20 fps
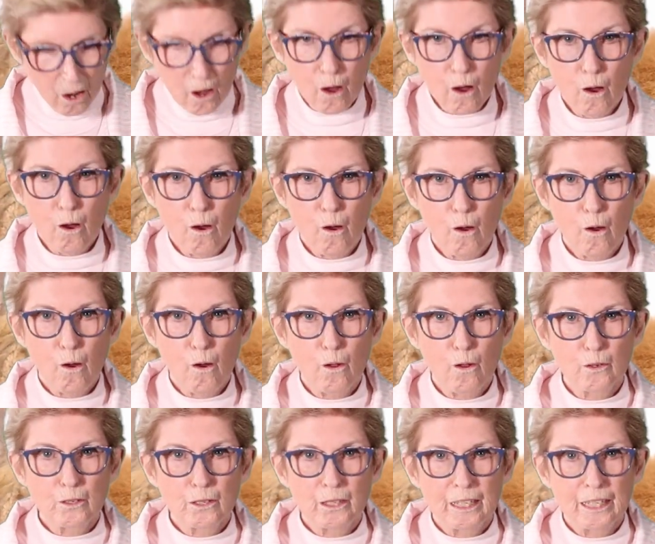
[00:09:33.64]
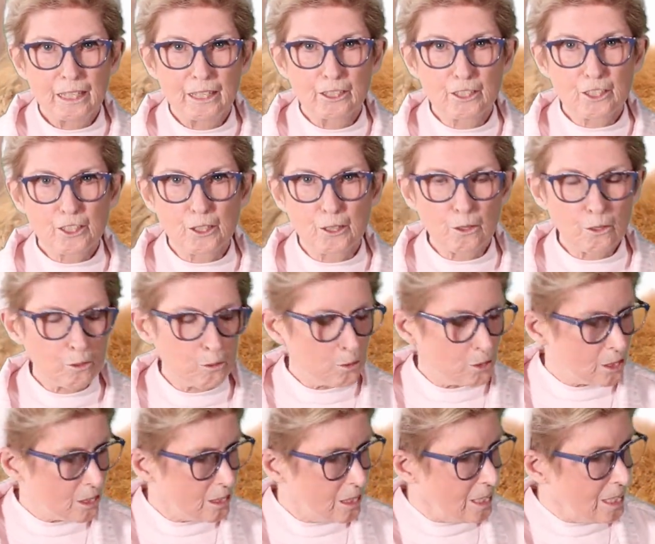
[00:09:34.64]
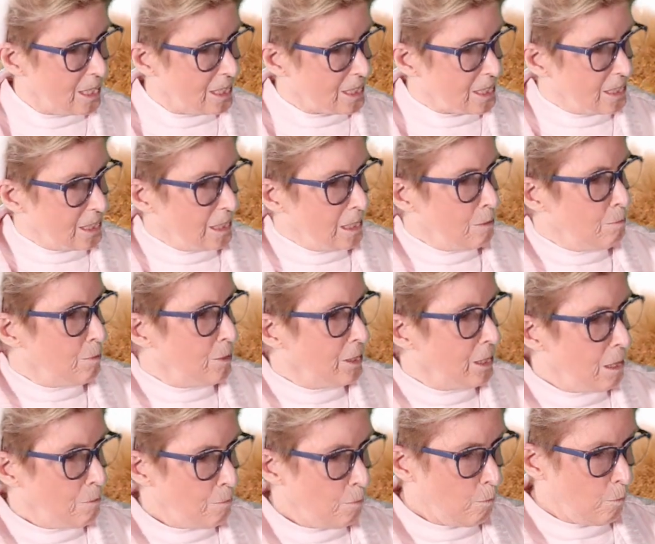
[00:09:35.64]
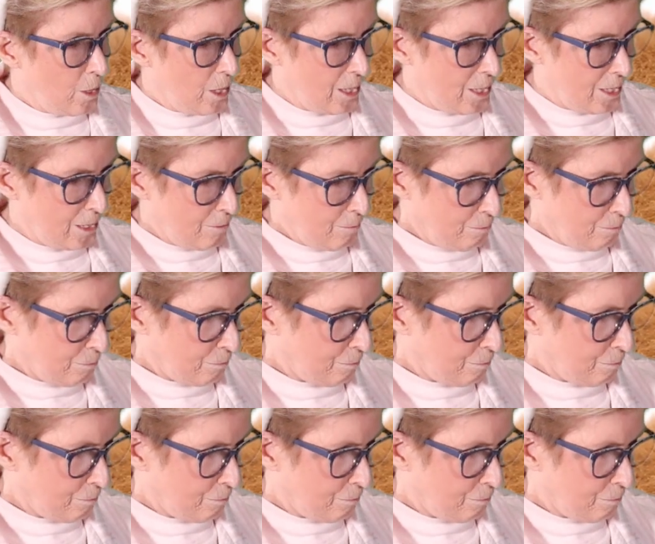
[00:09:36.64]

all in a circle, sleeping up away.